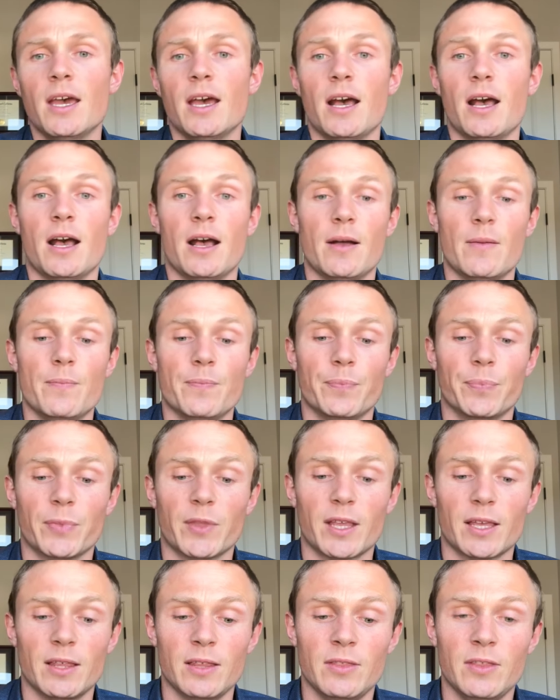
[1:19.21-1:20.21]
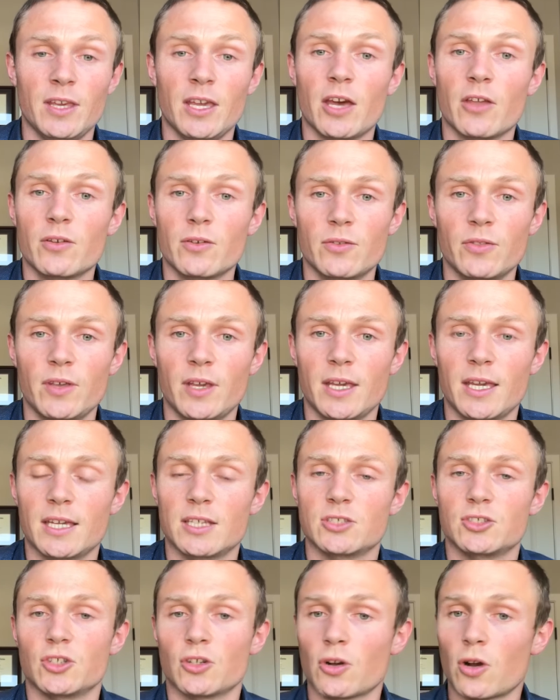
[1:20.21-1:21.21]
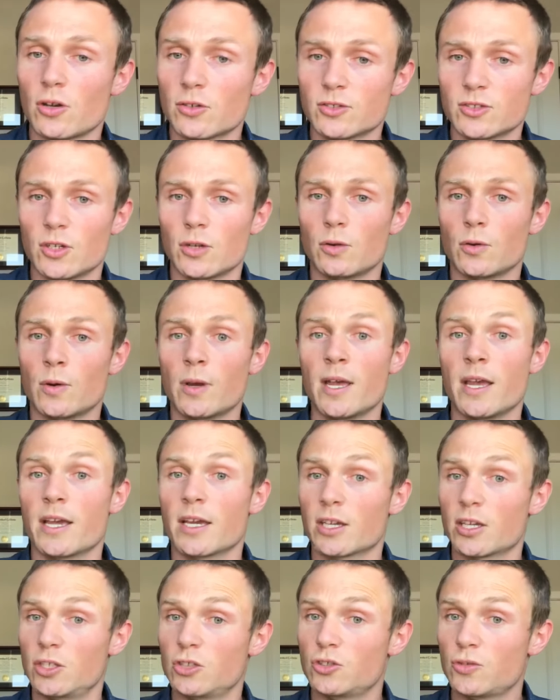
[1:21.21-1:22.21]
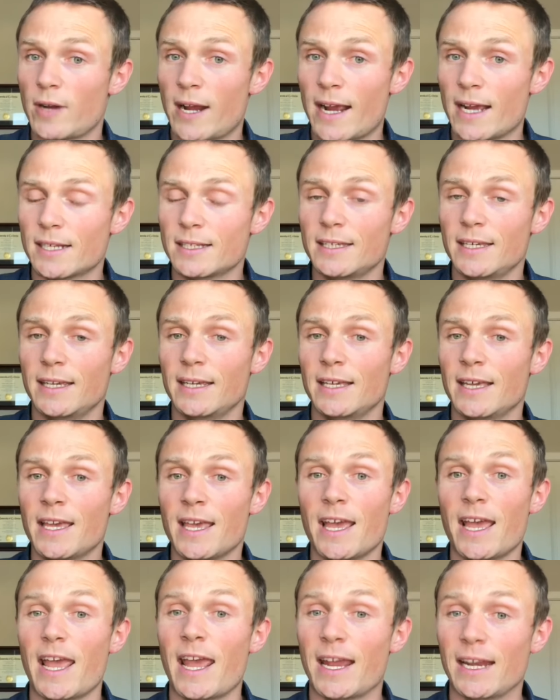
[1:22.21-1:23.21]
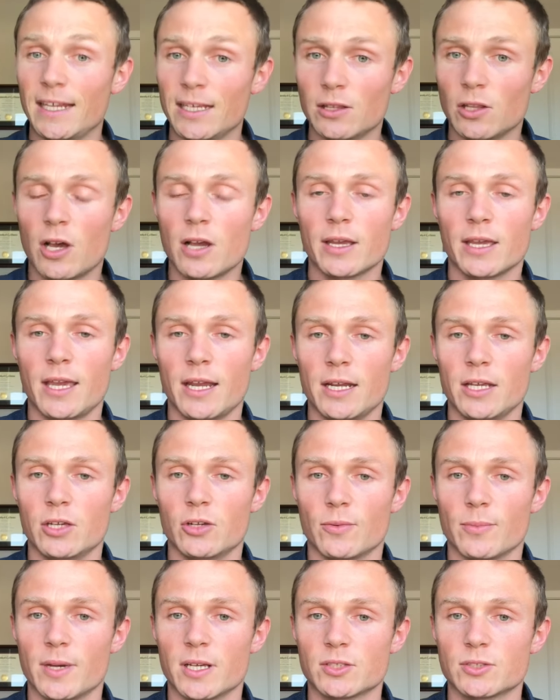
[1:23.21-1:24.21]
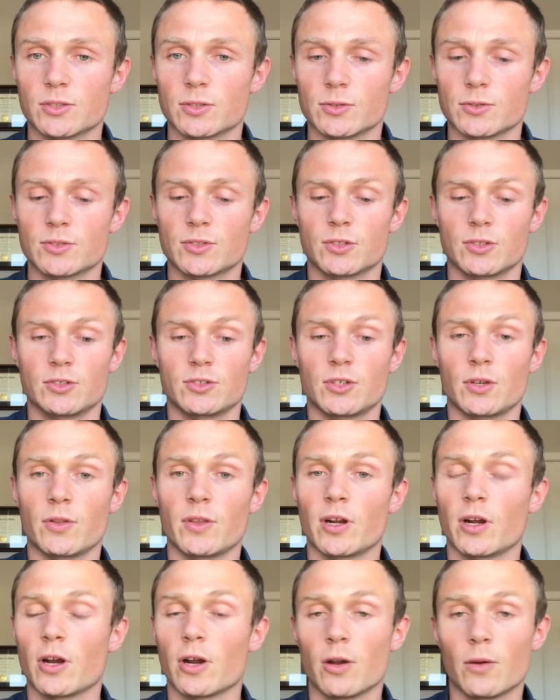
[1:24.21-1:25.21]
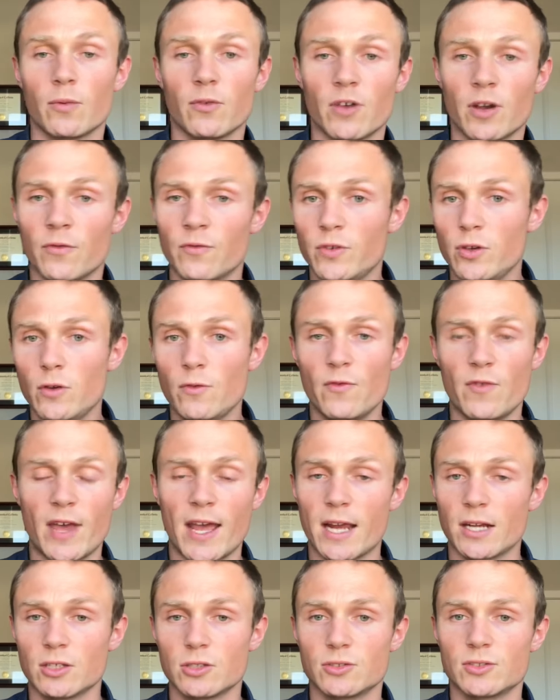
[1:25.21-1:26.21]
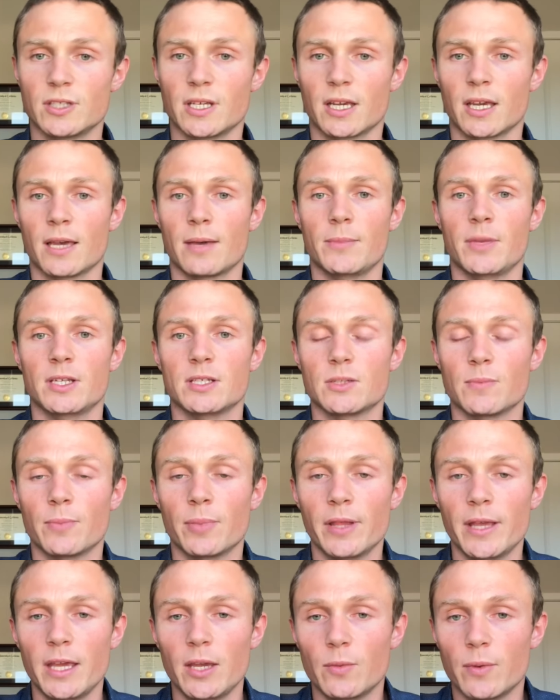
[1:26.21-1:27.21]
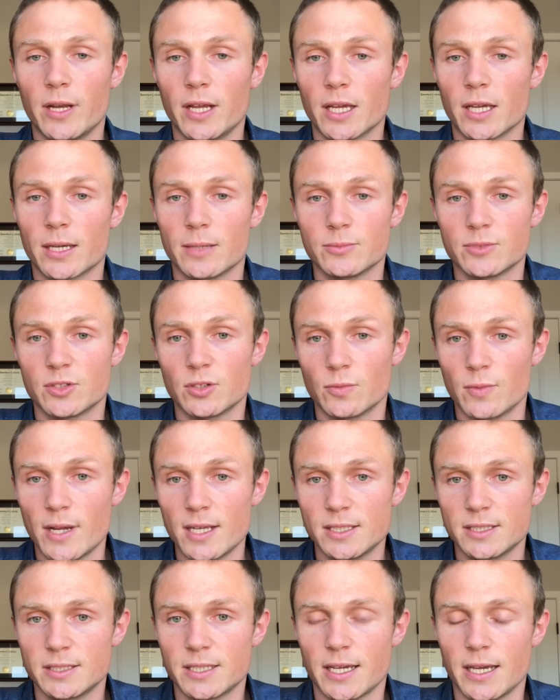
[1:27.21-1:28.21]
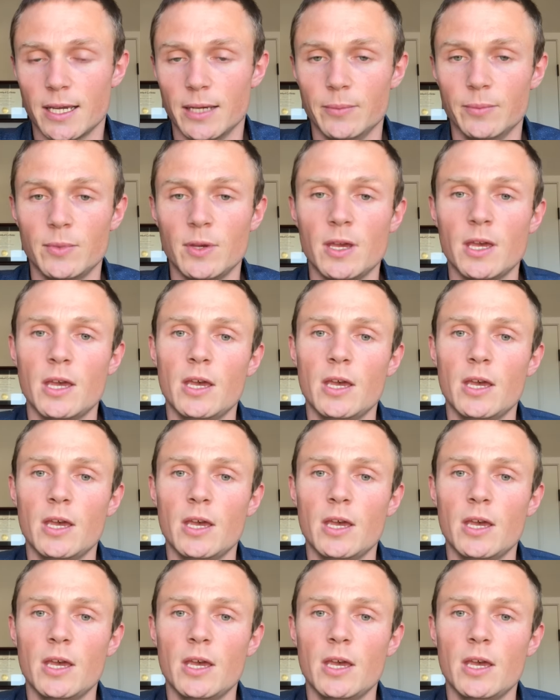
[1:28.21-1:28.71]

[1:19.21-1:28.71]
Um, the other thing is you're also contracting and elongating your muscles. So there are a few factors that come into play when it comes to rest time.